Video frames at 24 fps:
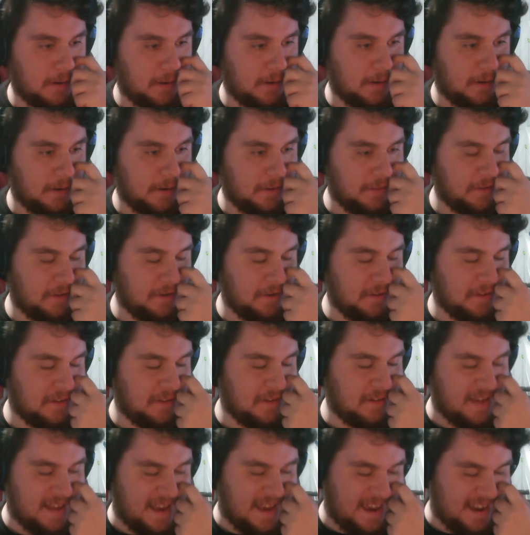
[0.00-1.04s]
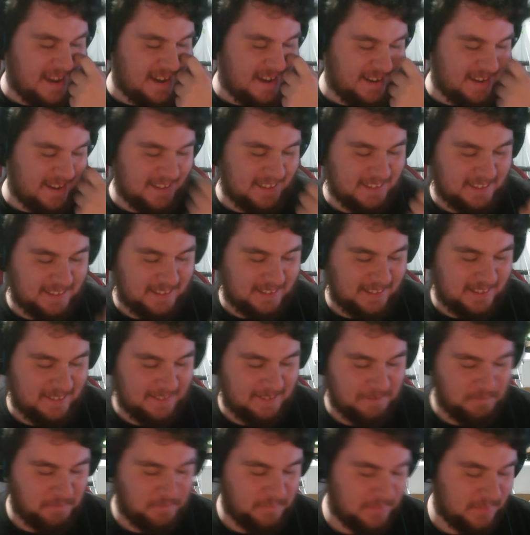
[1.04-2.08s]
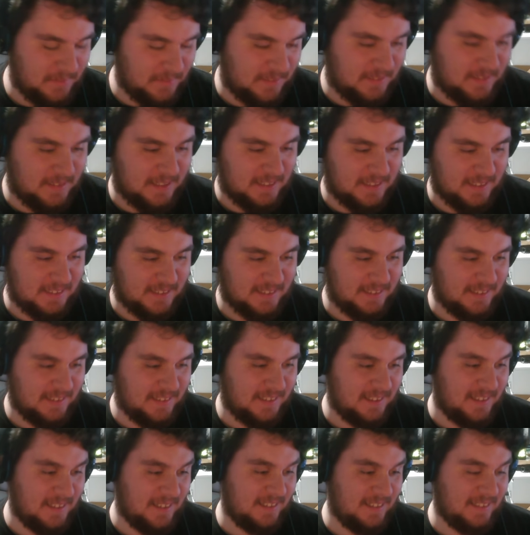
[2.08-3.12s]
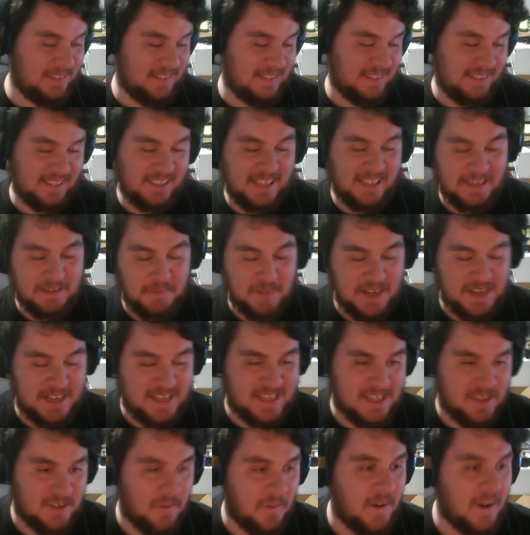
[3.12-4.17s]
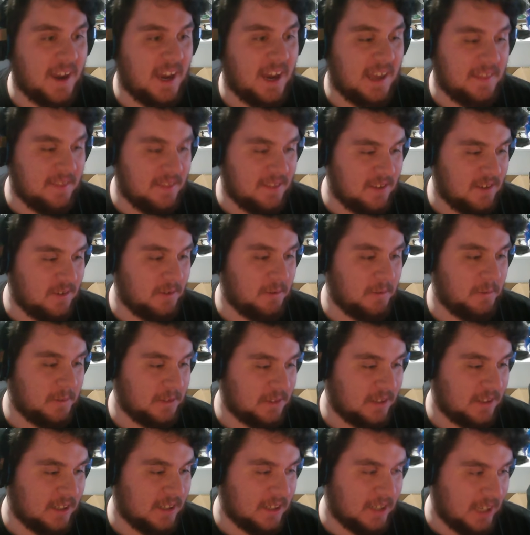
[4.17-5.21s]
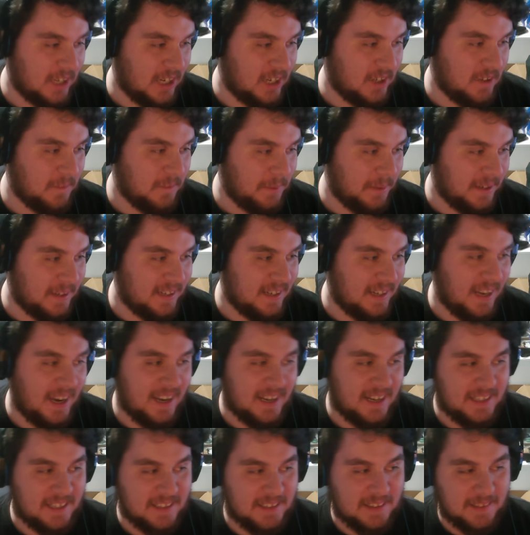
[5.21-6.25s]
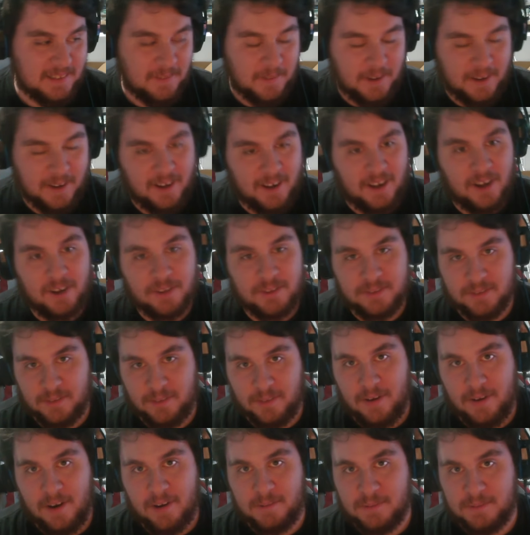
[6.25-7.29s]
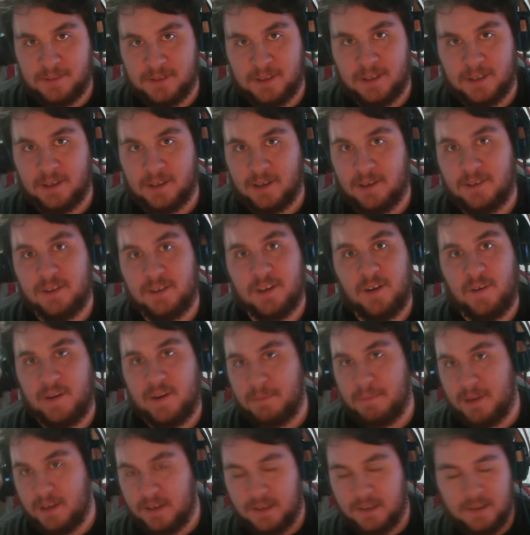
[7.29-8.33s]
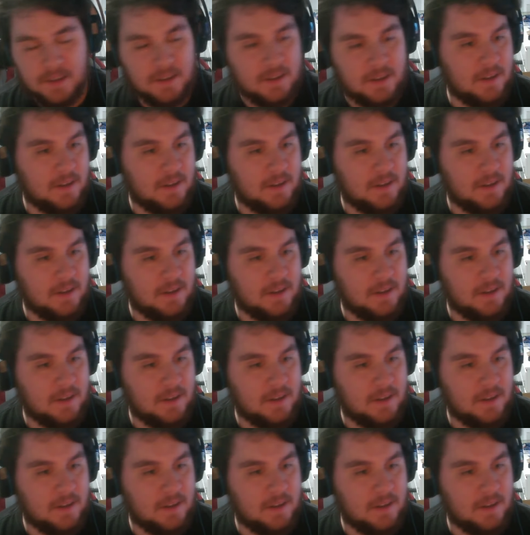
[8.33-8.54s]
Other than that, this it went in a way I knew it was gonna go, but not in the way I also thought it was gonna go. You know what I mean?